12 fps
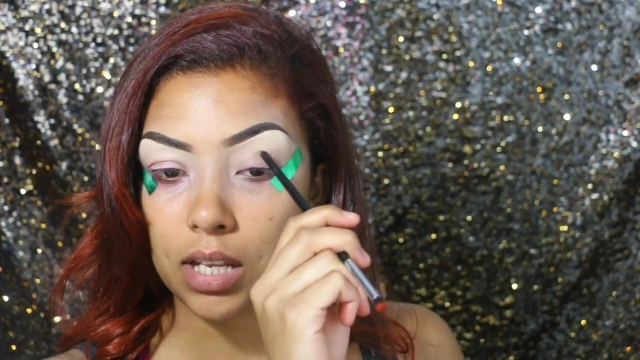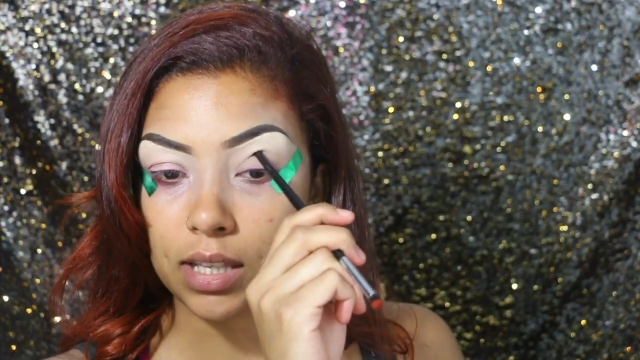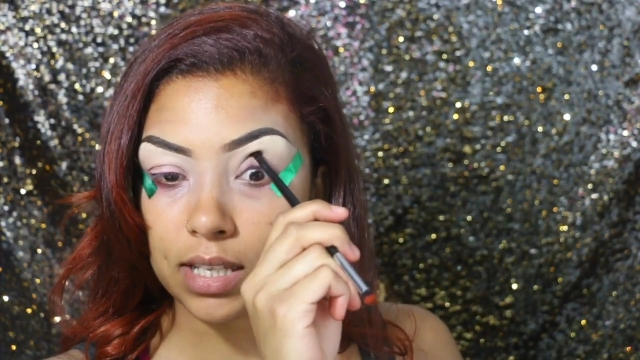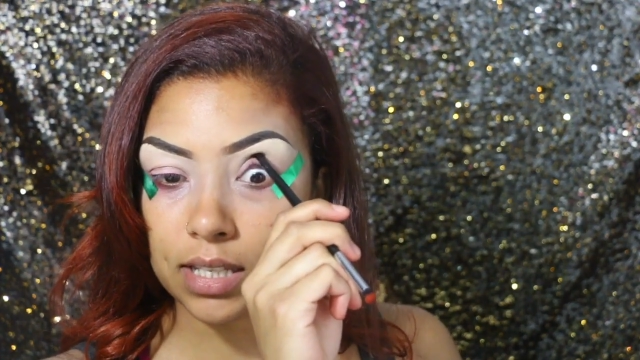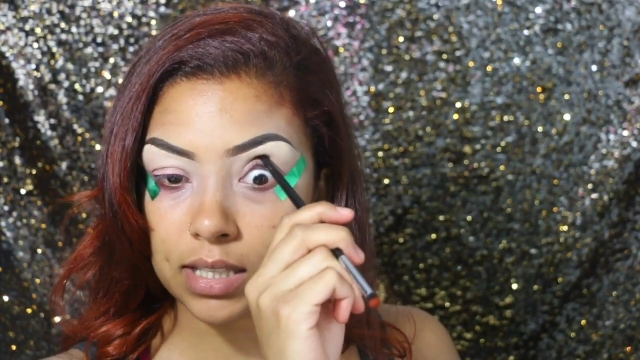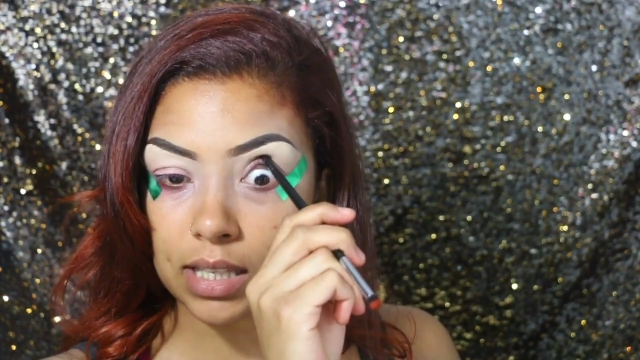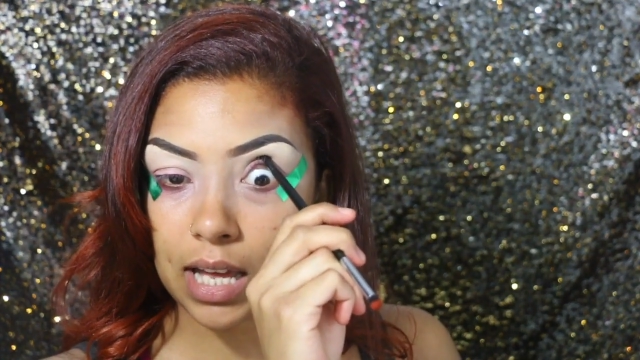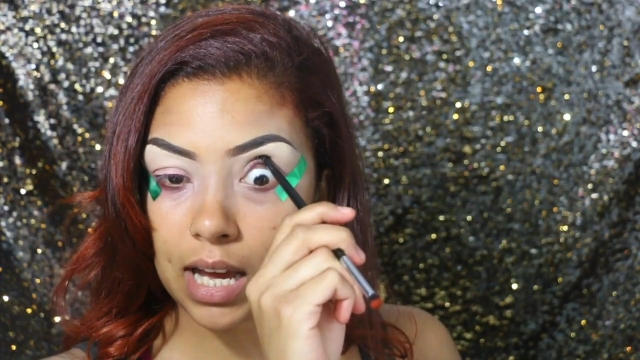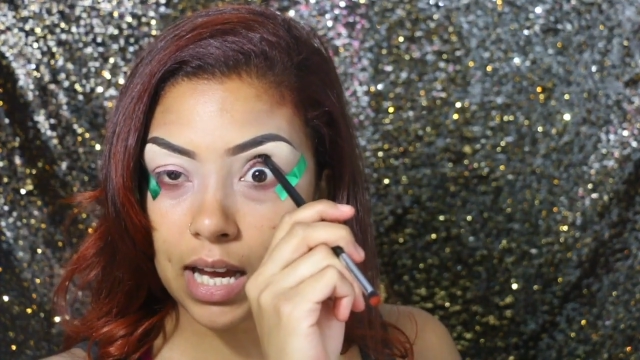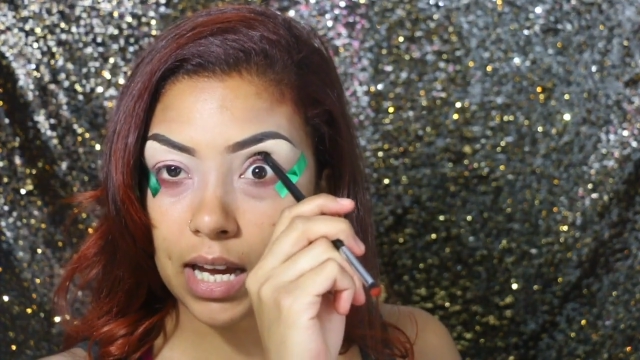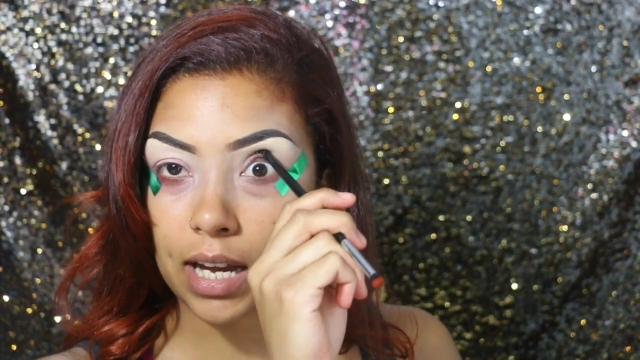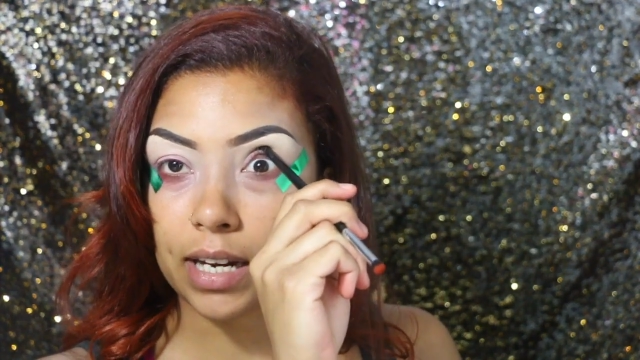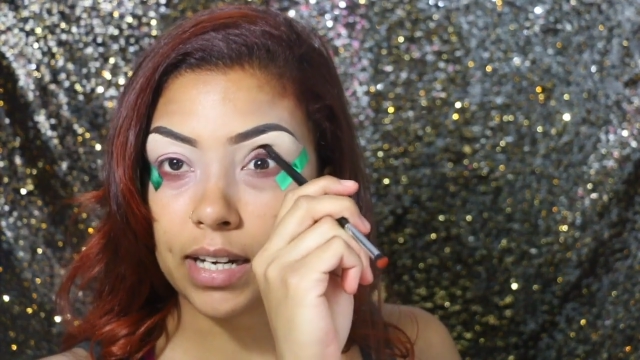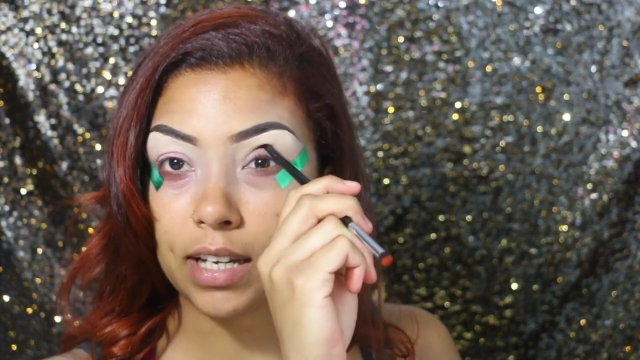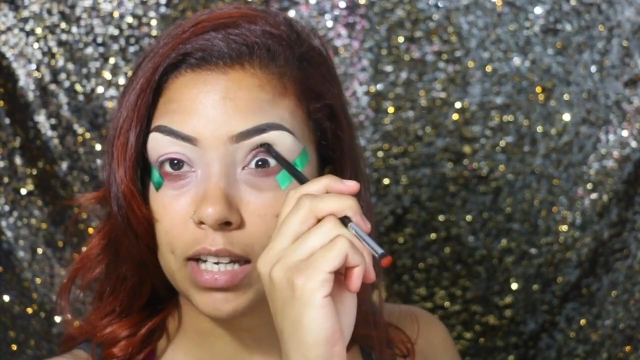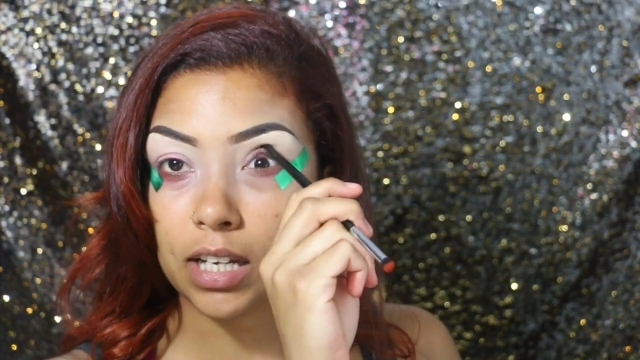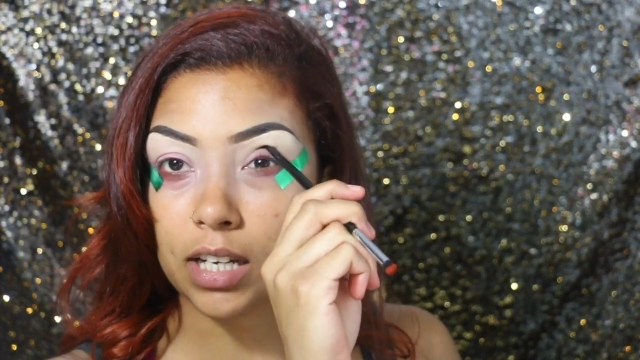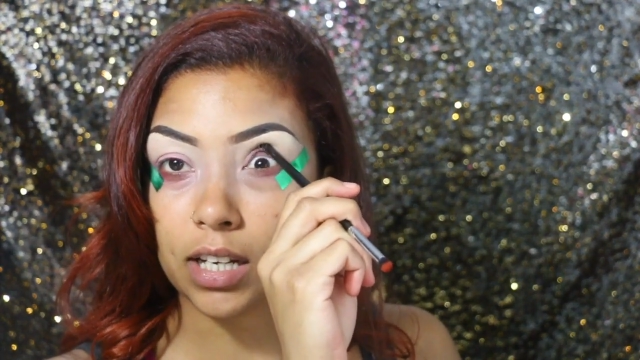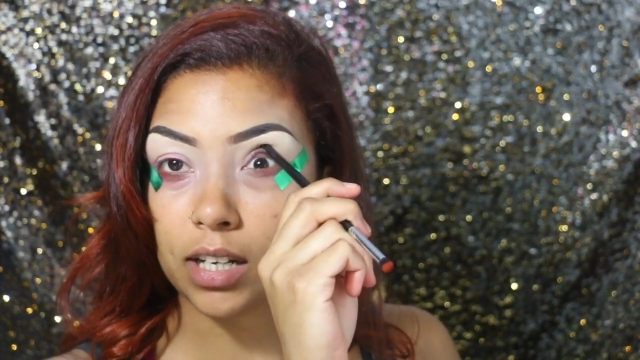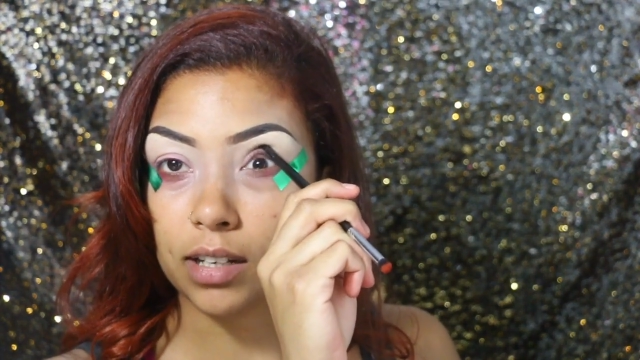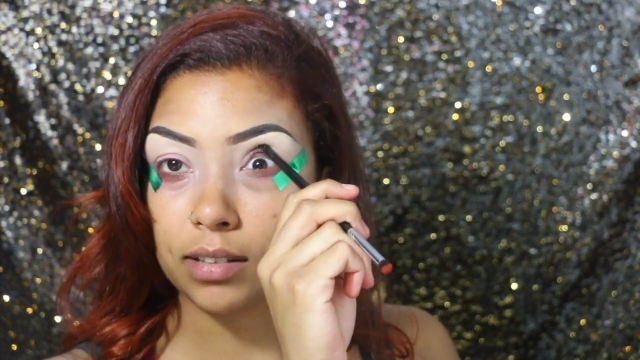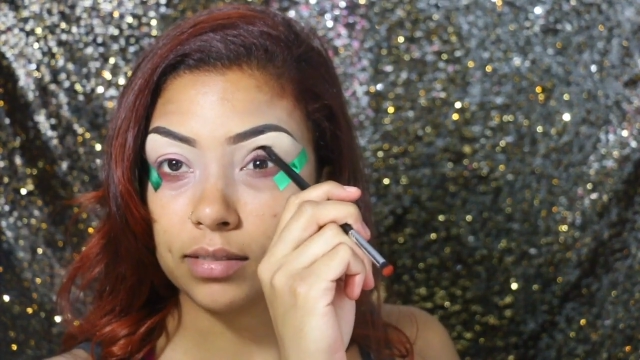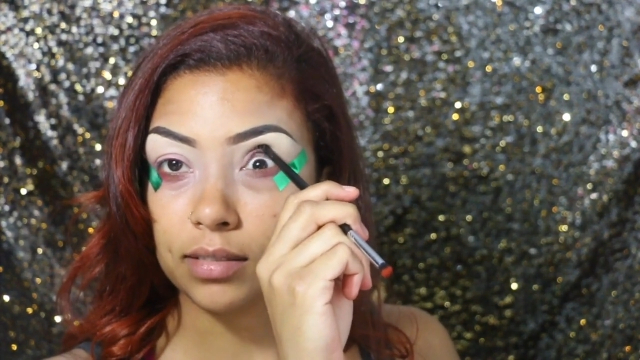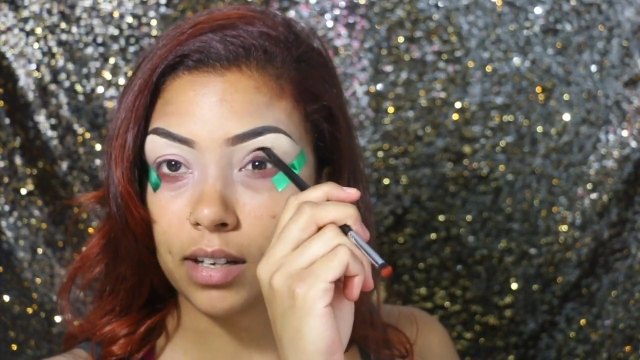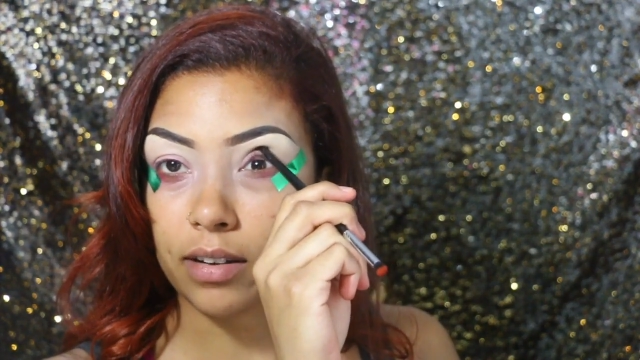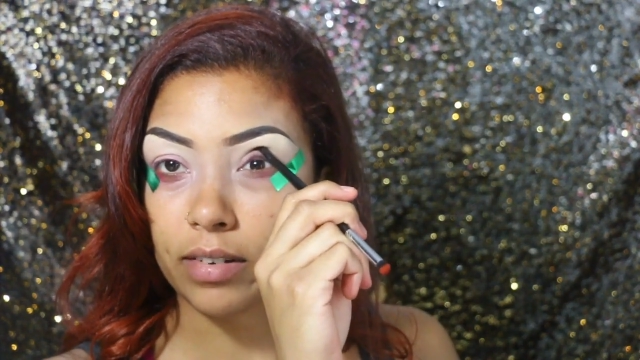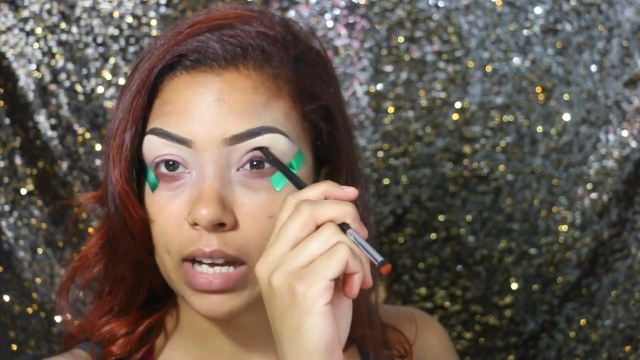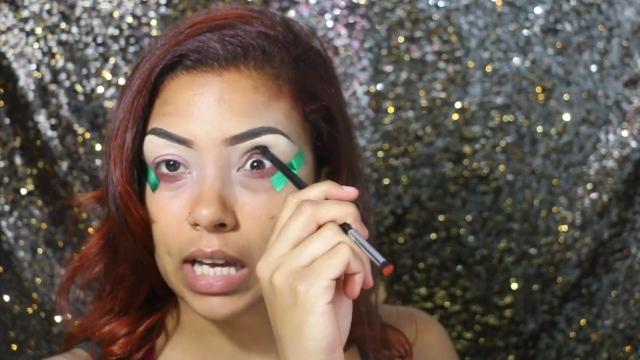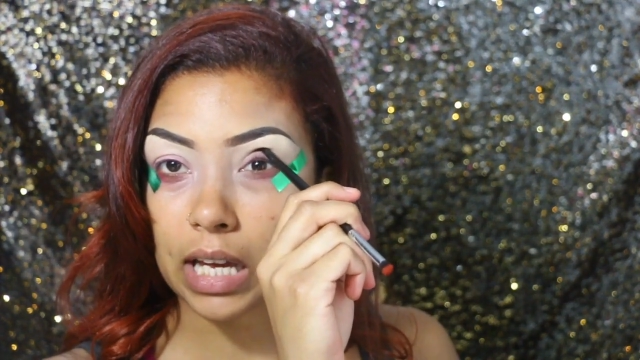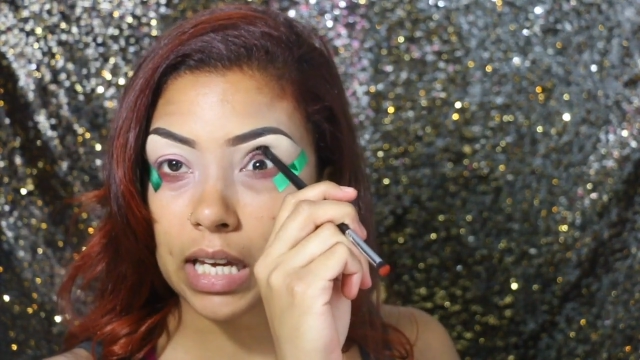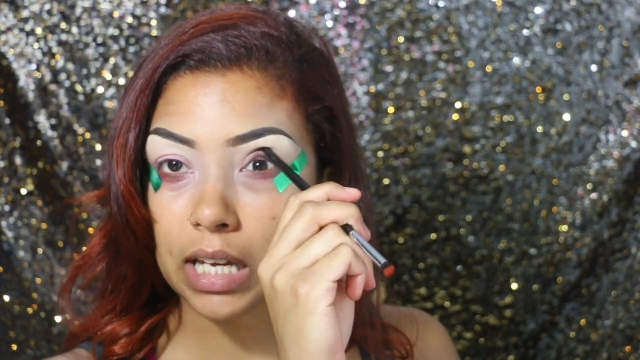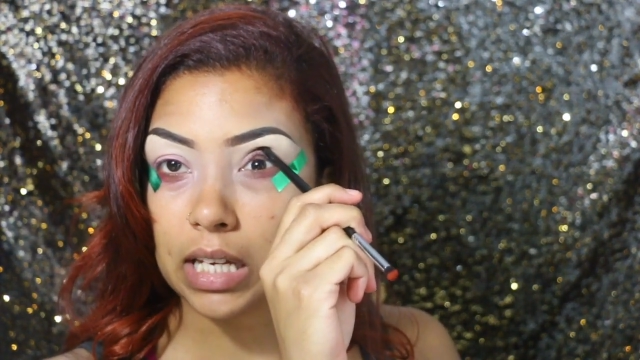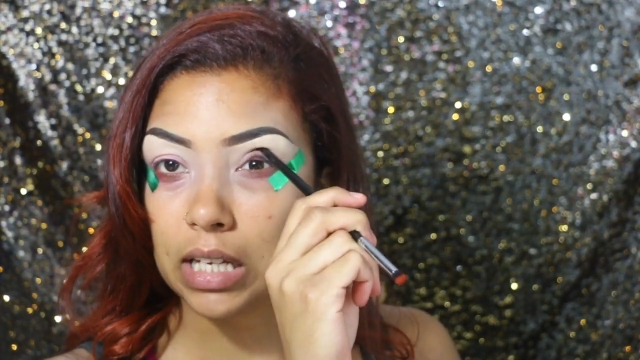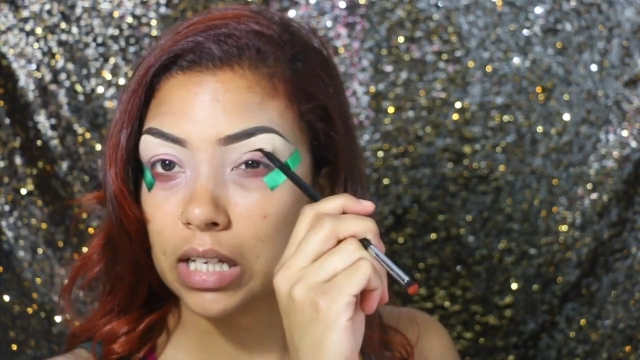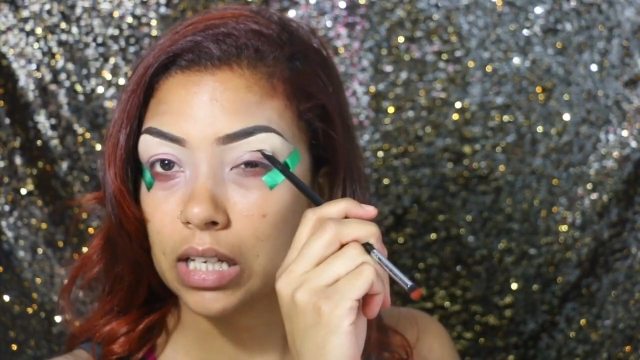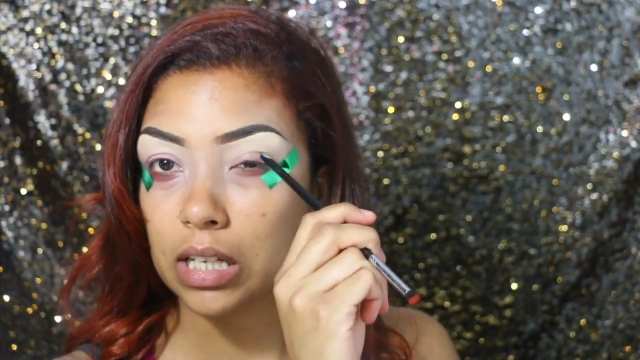this line here, alright?